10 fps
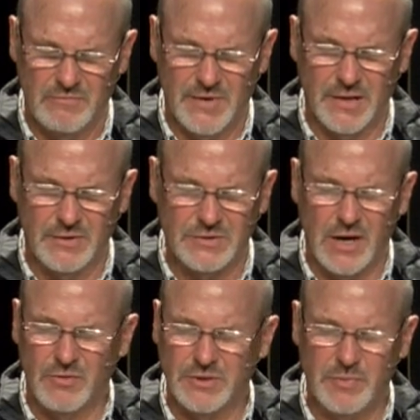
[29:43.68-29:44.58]
Father, it's
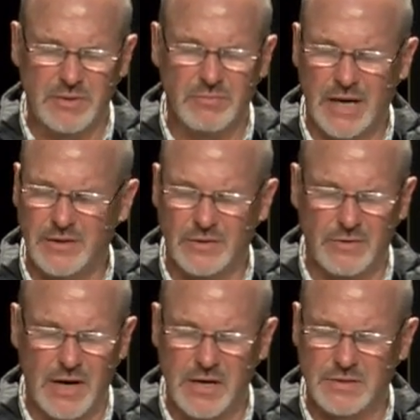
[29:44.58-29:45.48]
always been by your
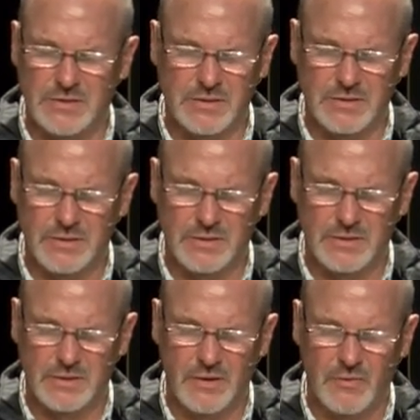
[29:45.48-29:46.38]
grace.
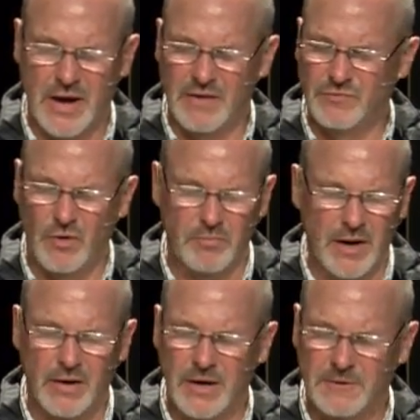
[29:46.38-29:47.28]
We have no
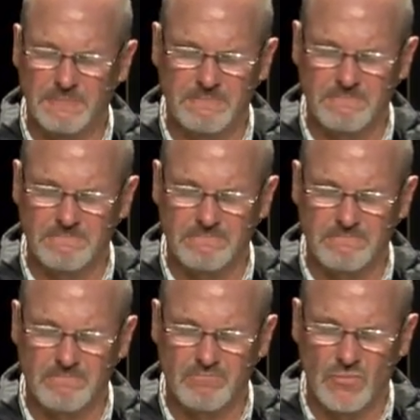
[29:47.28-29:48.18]
merit.
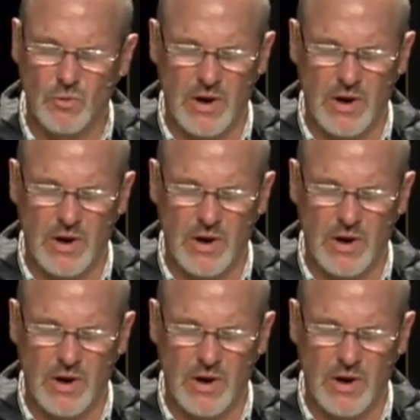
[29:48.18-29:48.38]
We